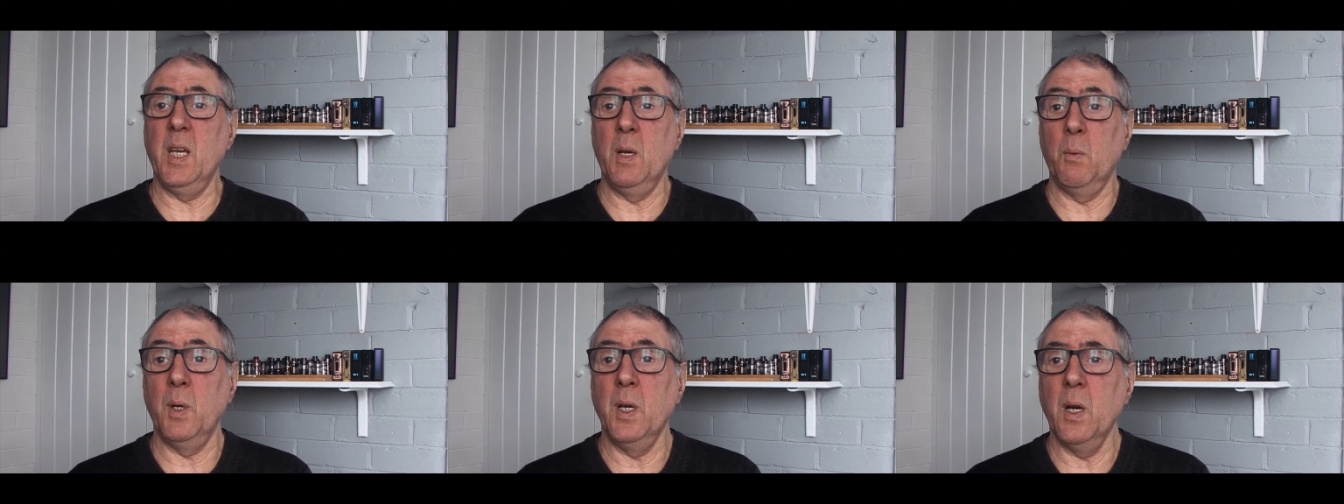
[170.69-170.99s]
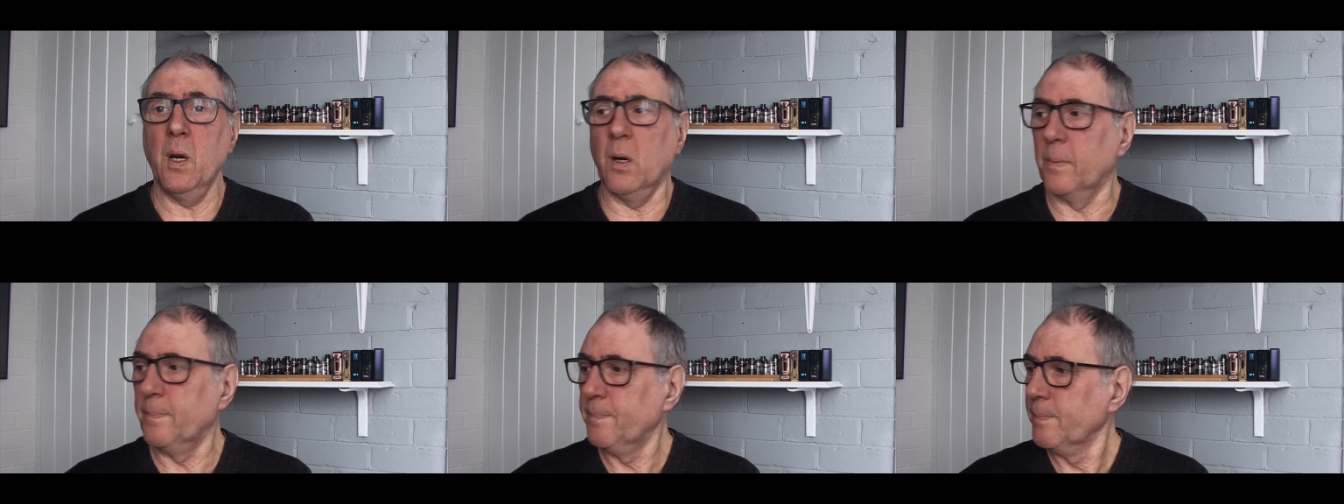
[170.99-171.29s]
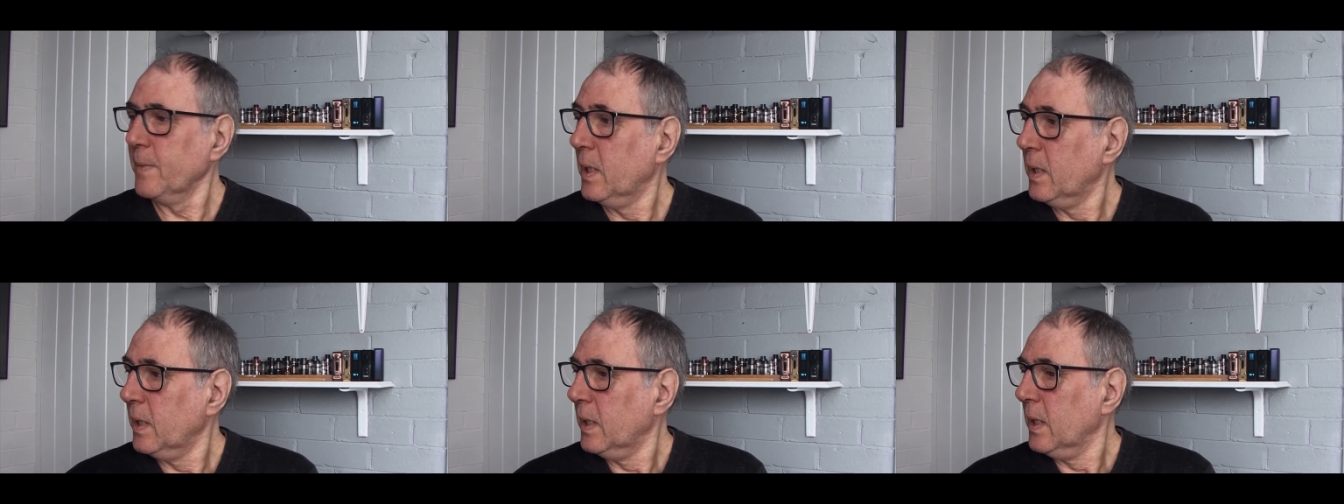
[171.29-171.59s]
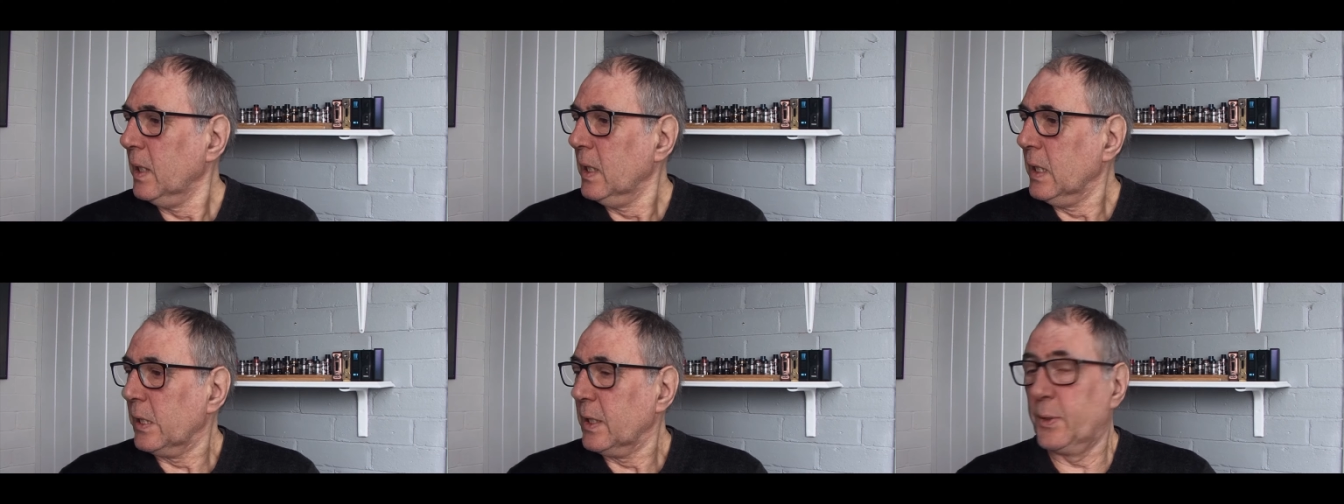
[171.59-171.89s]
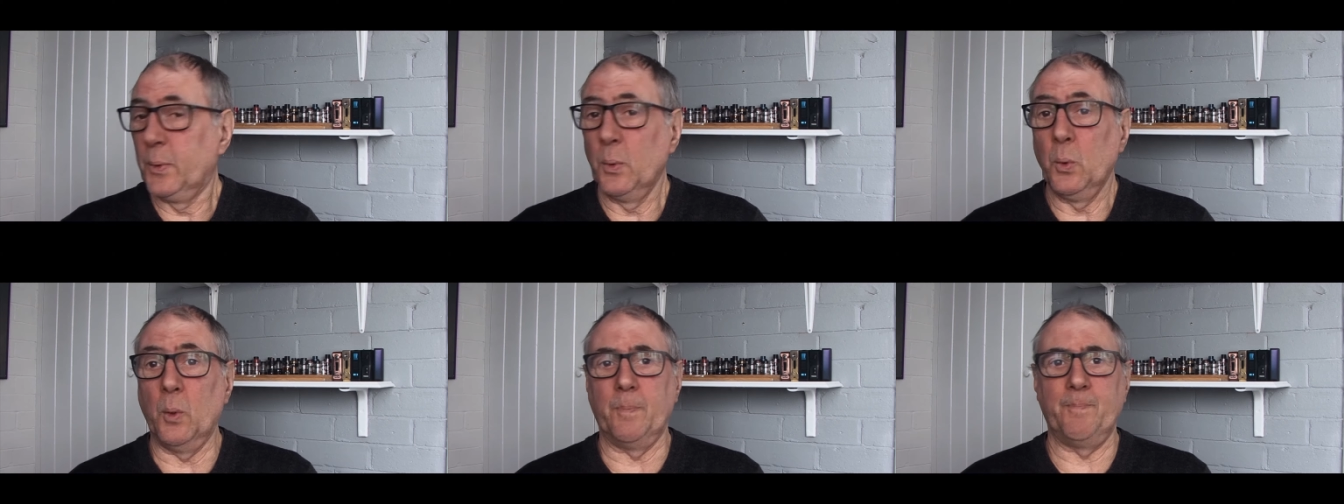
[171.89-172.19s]
we are
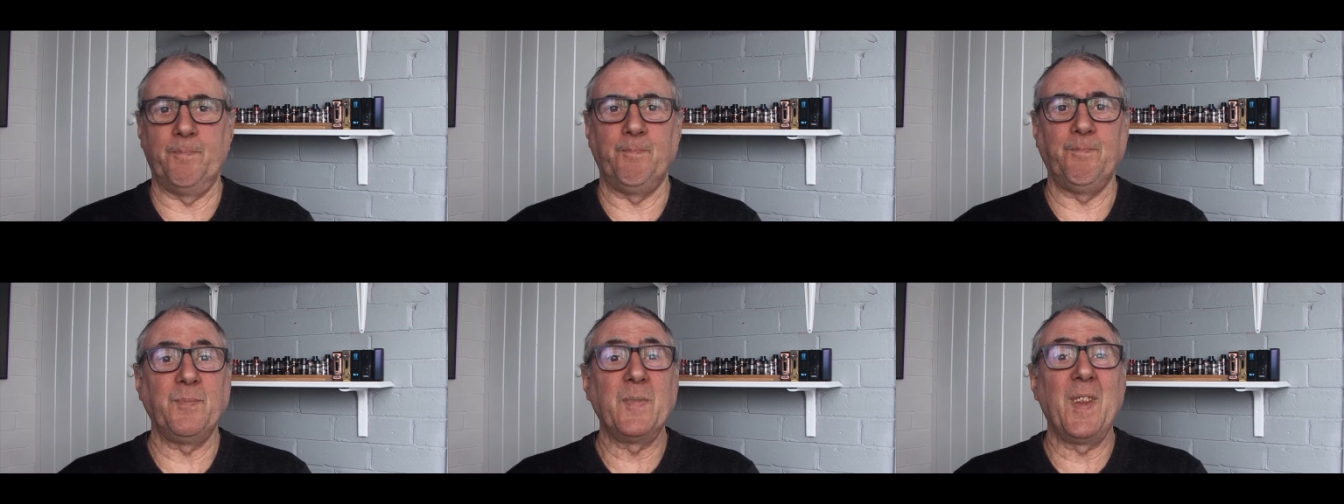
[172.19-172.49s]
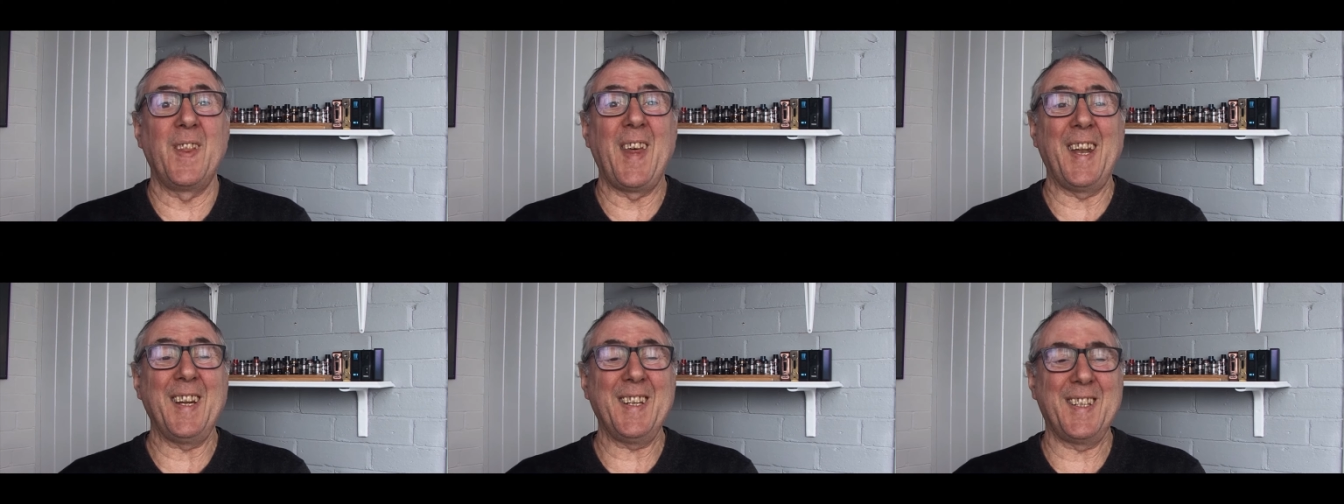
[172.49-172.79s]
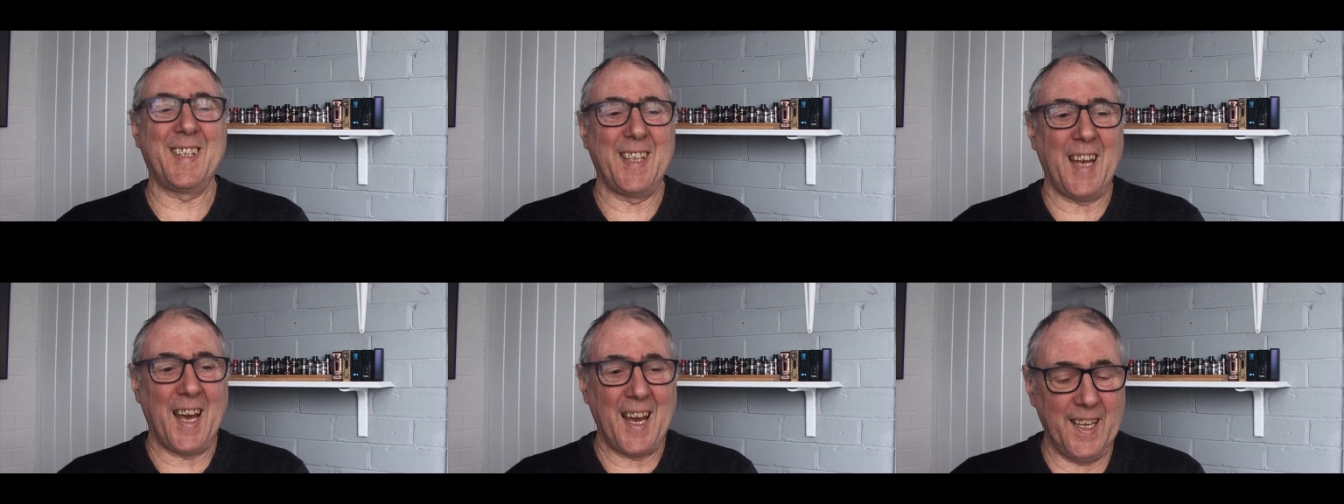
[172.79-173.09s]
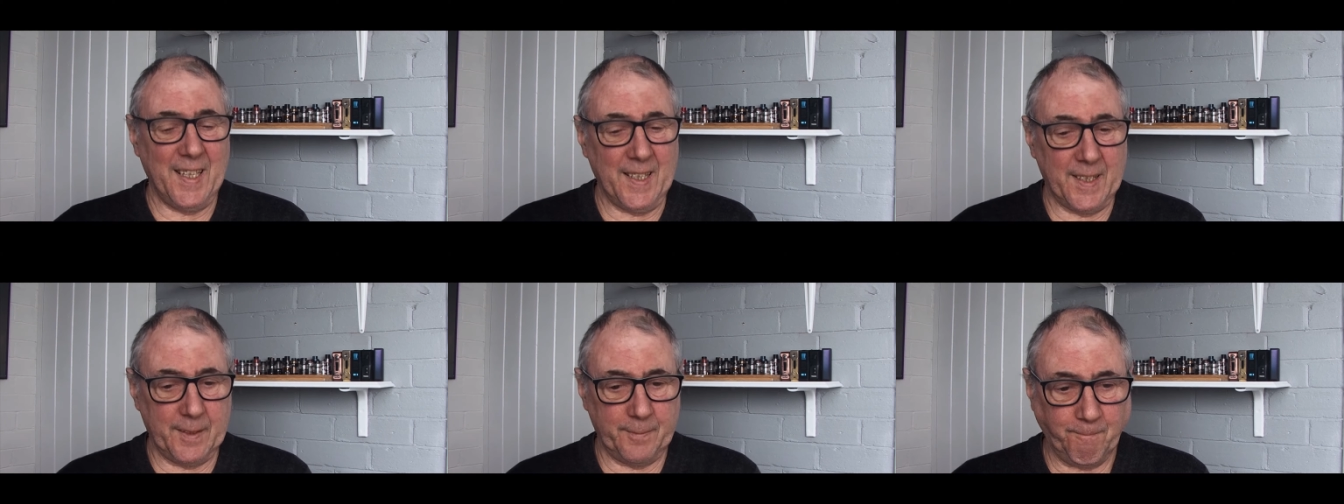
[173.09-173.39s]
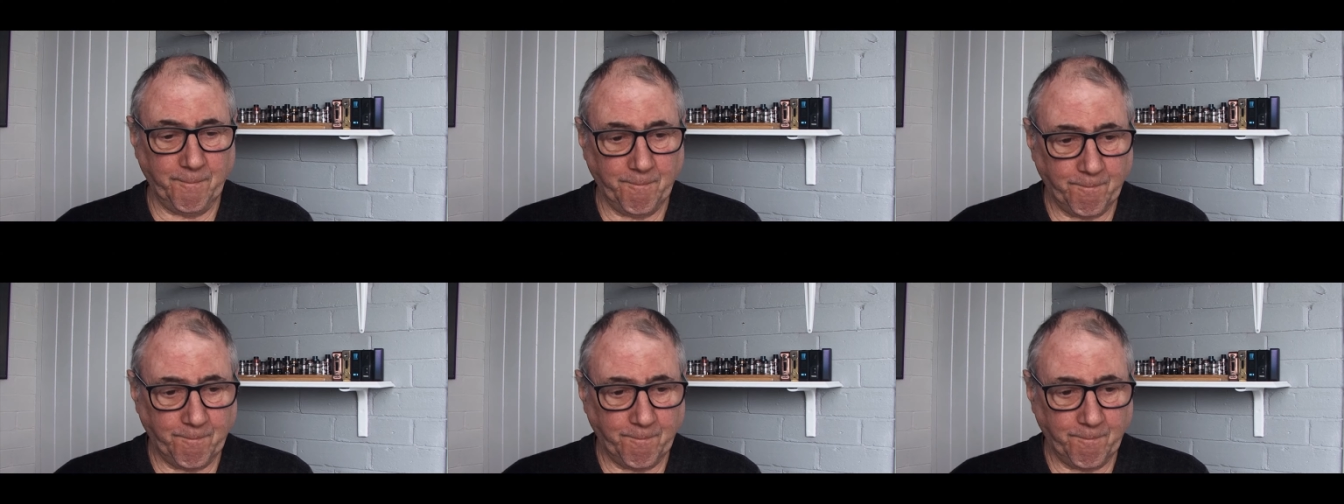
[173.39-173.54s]
so that aside